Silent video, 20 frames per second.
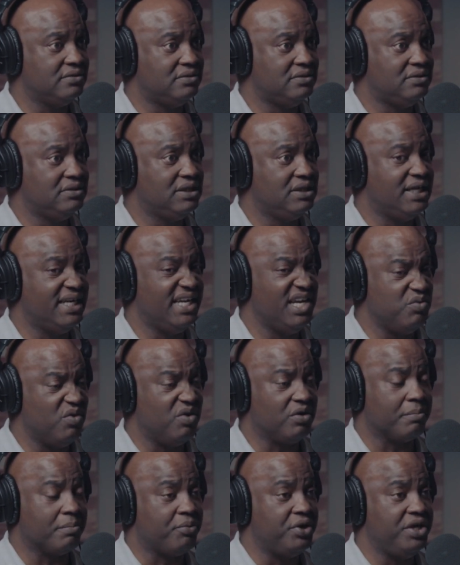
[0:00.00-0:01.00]
and he
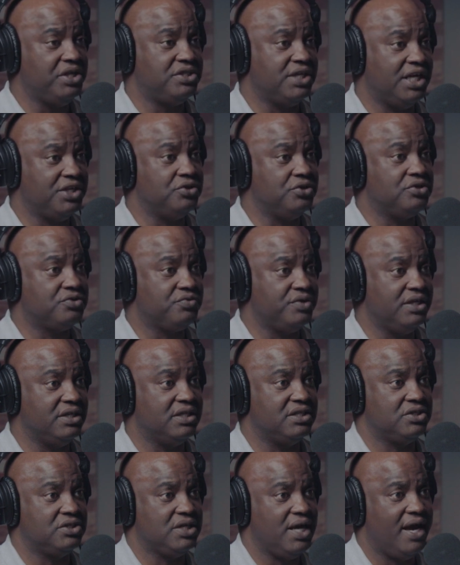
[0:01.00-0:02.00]
won't appreciate you treating
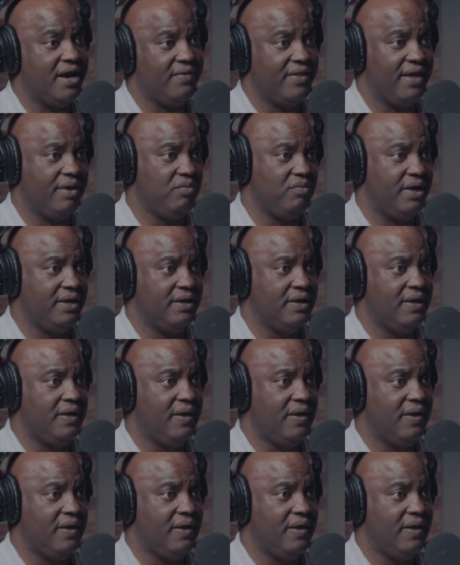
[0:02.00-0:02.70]
his child that way.